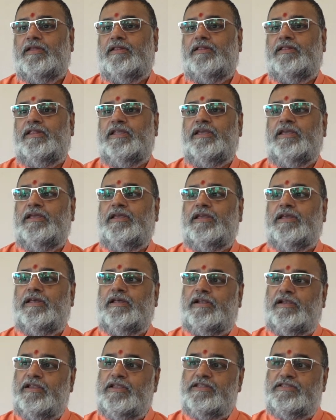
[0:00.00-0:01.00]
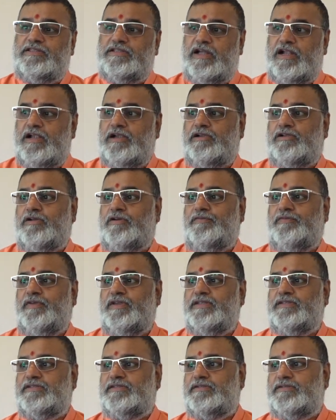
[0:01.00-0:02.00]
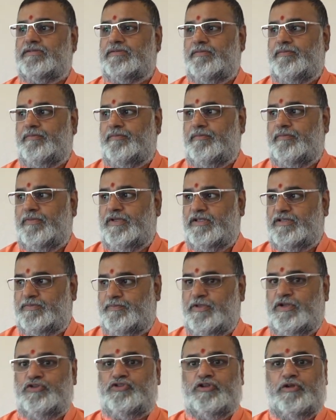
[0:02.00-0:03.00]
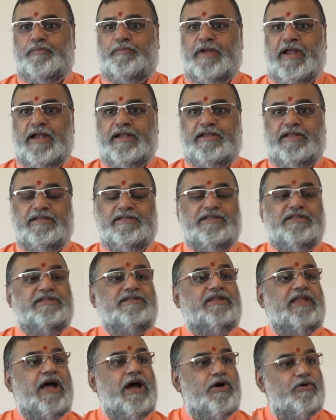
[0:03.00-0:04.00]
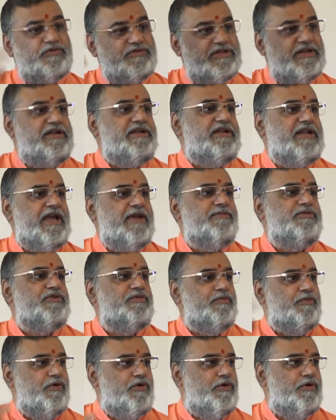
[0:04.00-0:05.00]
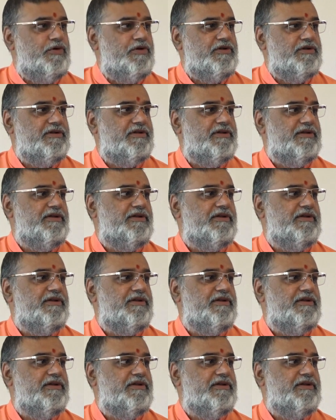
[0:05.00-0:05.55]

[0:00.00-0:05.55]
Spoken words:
the result of his spiritual practice is 1,000 times more